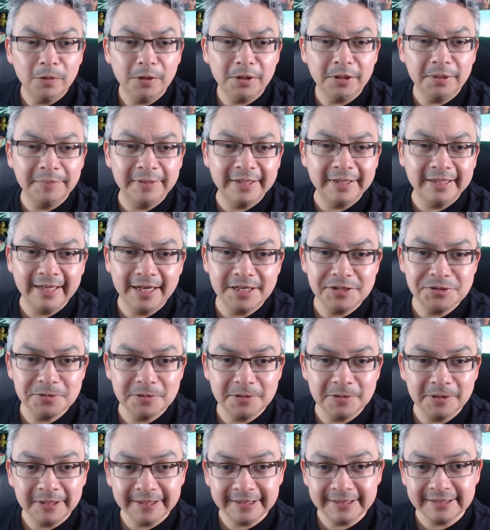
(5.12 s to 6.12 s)
Welcome to
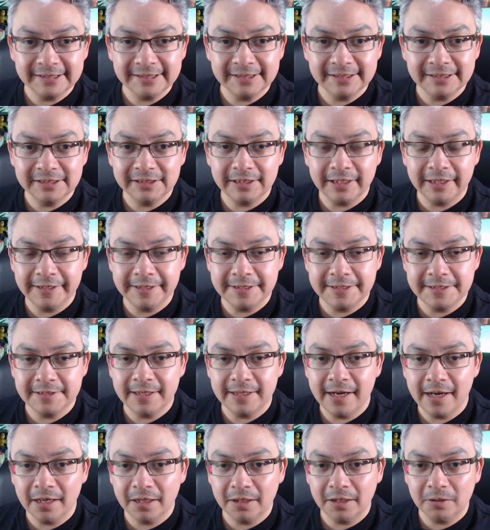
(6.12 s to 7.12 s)
Casual Clix's Clix
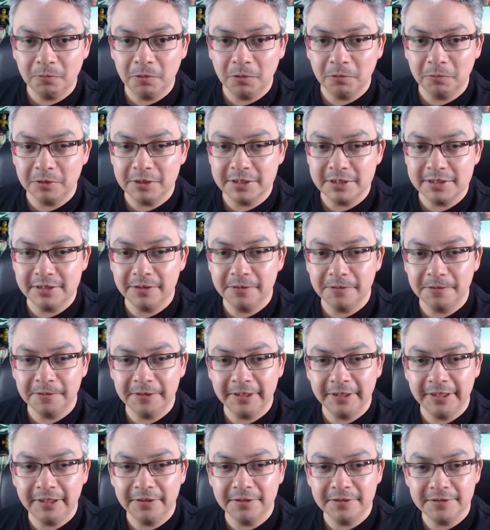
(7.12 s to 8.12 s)
Talk, where we're still
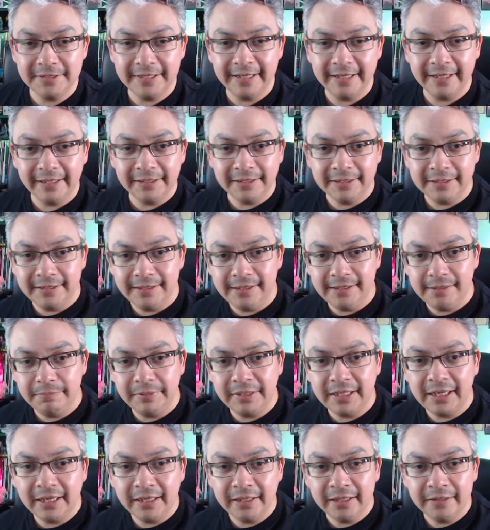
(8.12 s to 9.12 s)
here taking a deep
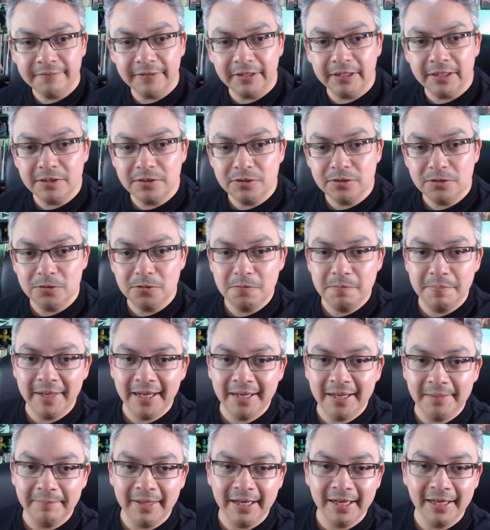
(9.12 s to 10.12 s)
dive into
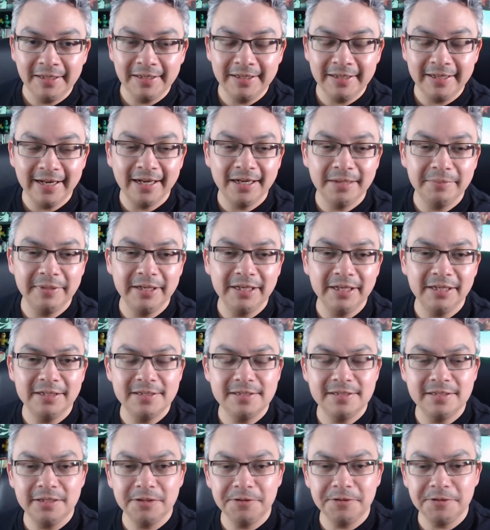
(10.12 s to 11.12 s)
Batman the Animated
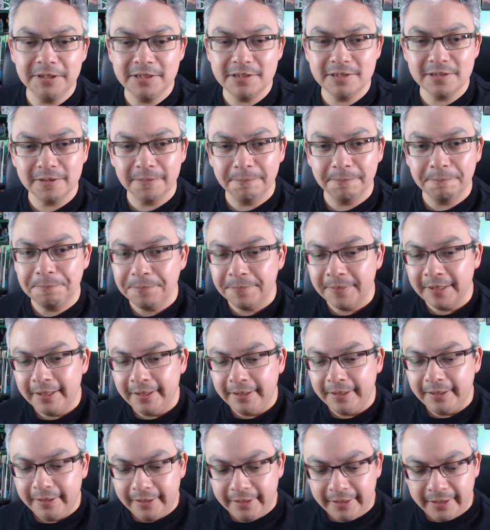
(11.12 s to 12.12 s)
Series.
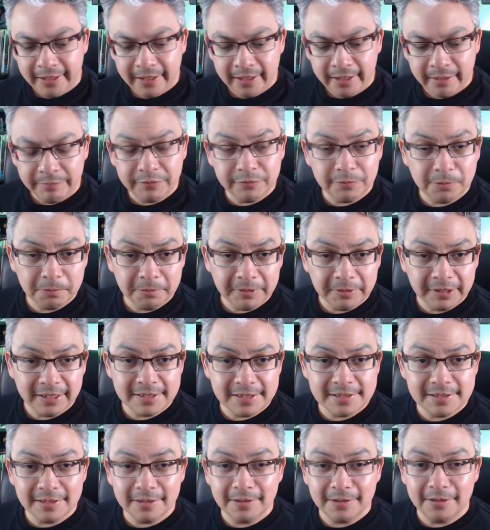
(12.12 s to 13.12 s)
Before we
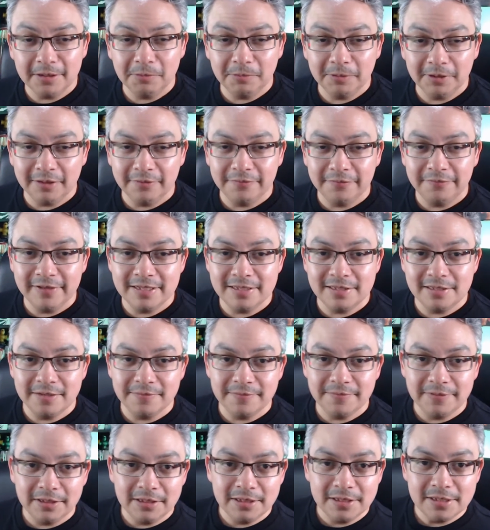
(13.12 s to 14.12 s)
get started with the
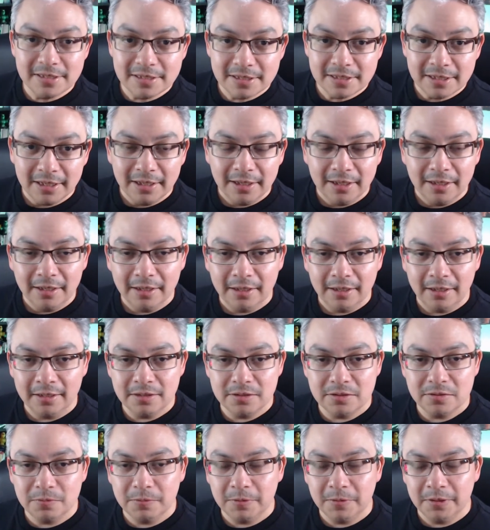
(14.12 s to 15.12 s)
festivities, I
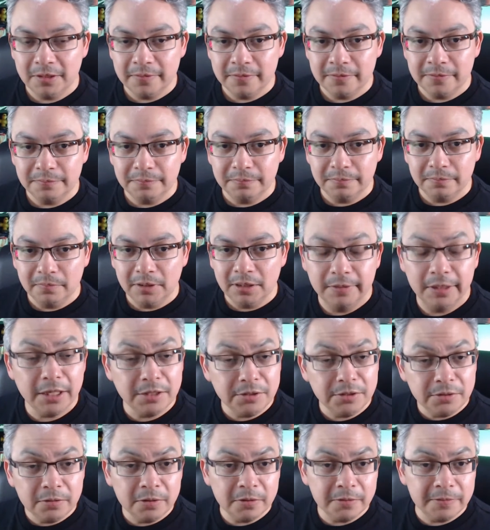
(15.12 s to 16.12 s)
just want to
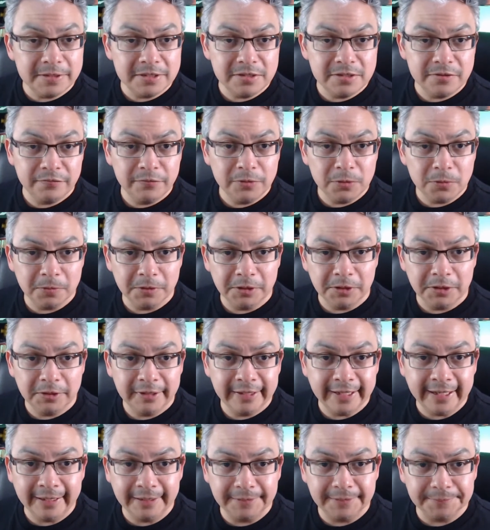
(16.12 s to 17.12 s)
let you know as a viewer
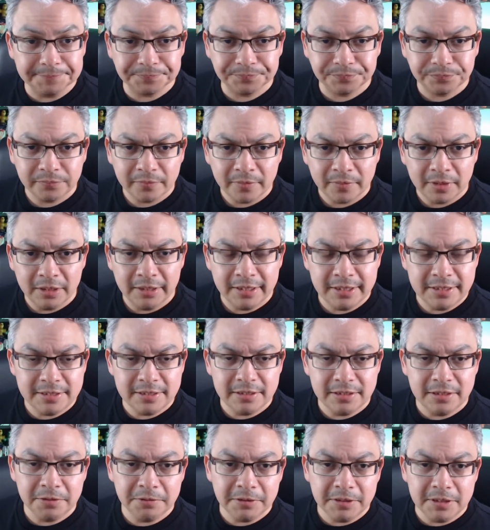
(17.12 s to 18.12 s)
that this
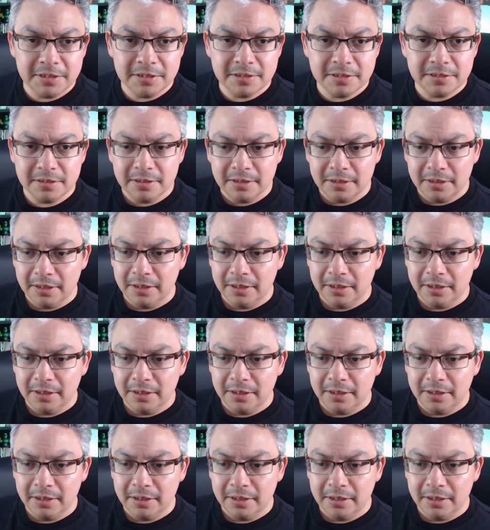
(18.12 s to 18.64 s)
series,